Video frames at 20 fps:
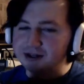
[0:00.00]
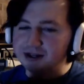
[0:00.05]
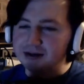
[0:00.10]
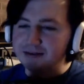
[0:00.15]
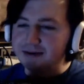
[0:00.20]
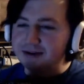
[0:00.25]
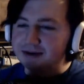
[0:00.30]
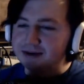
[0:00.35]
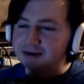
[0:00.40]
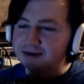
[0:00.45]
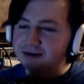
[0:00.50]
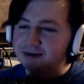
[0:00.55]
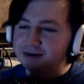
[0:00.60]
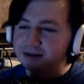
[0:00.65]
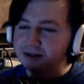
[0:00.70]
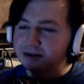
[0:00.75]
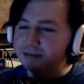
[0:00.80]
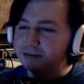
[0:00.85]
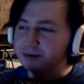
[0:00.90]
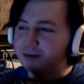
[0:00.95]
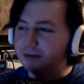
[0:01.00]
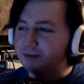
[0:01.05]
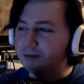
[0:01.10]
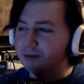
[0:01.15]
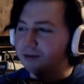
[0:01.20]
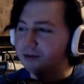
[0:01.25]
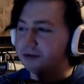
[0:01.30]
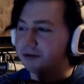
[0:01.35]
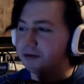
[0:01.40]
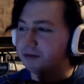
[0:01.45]
mean, Link Between
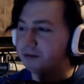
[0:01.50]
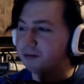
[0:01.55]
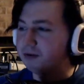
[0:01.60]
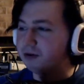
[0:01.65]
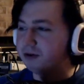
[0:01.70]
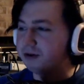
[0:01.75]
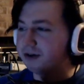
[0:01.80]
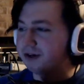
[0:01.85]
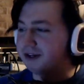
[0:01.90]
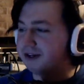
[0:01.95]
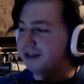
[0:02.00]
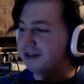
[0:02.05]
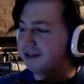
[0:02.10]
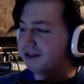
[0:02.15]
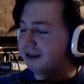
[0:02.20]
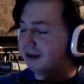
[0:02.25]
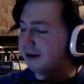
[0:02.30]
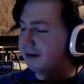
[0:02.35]
Worlds, real good. So,